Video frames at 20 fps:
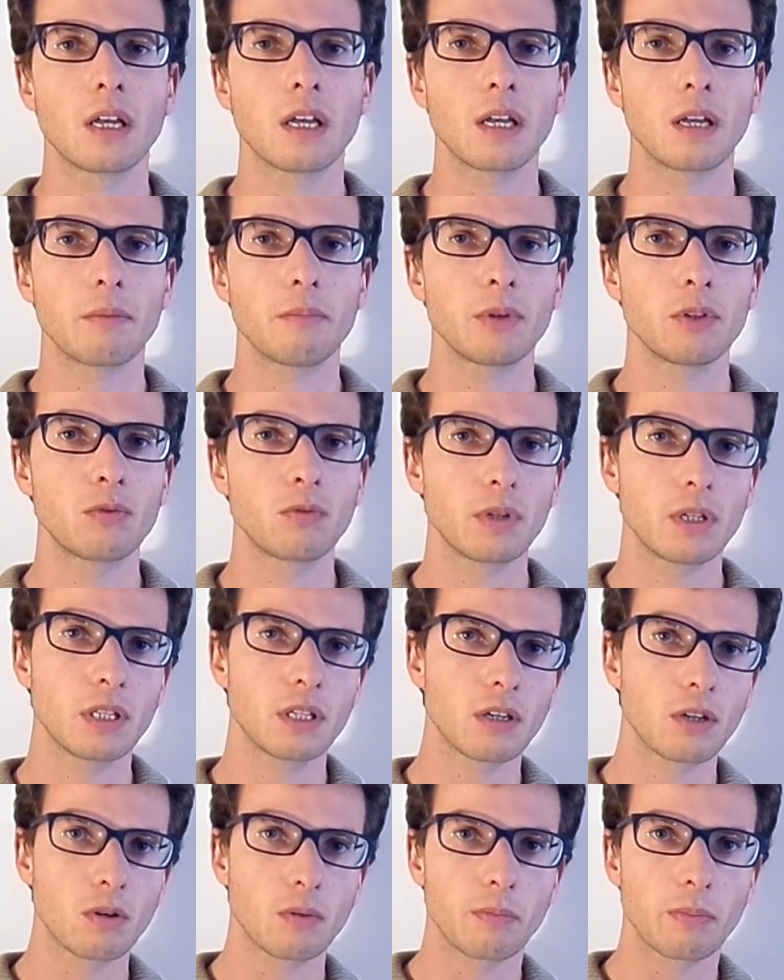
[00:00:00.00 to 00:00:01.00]
between
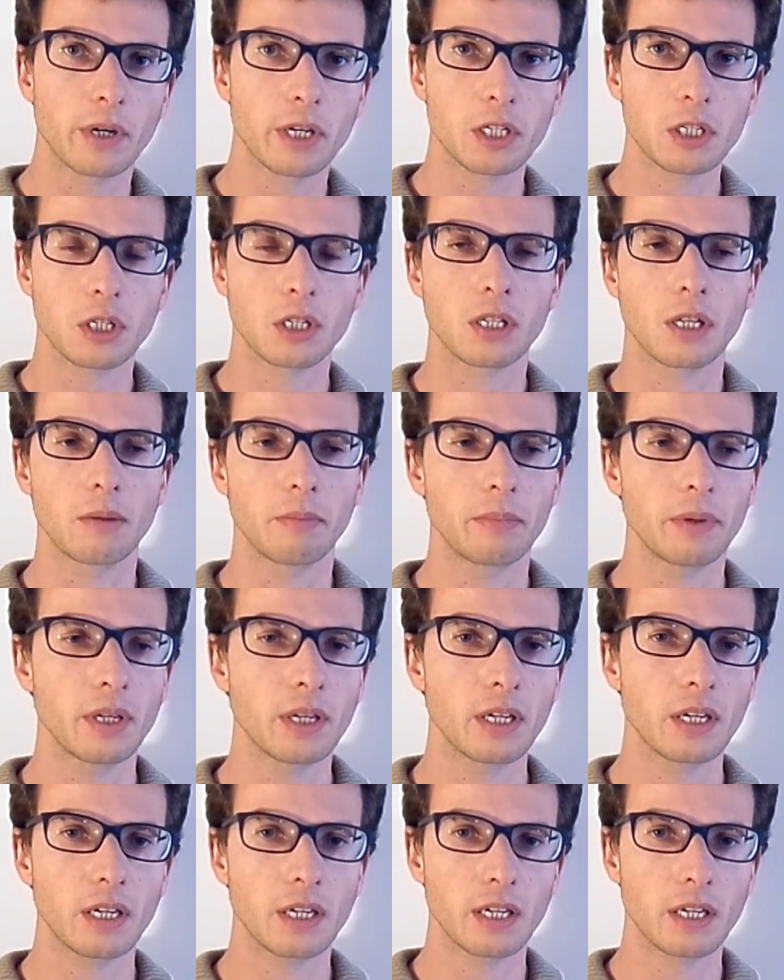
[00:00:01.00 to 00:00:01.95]
the compression damping